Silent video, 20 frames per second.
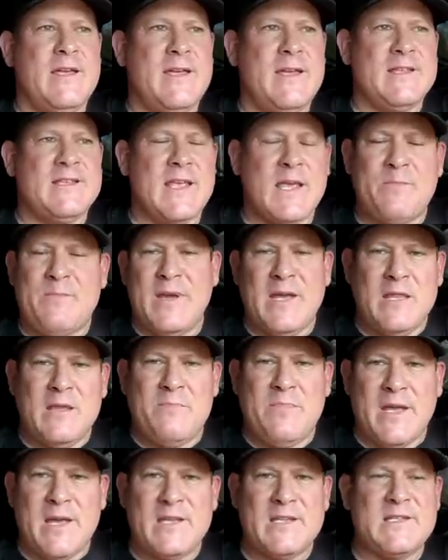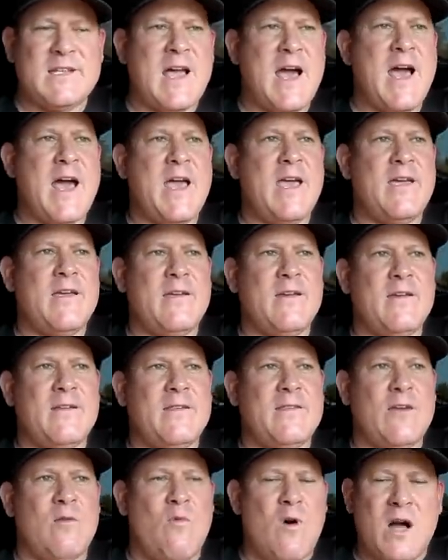it's like being the biggest guy
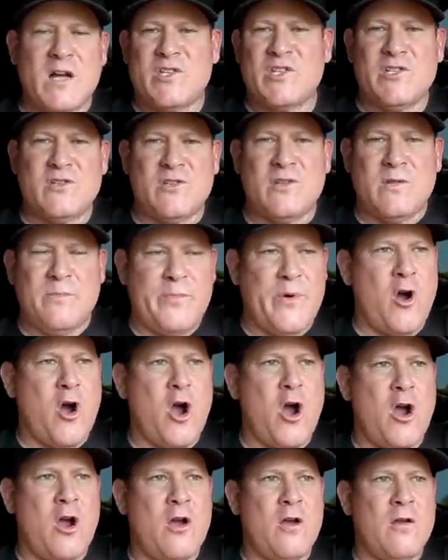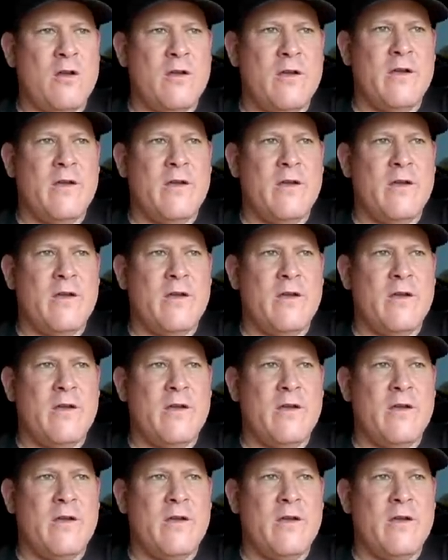that walks into the bar.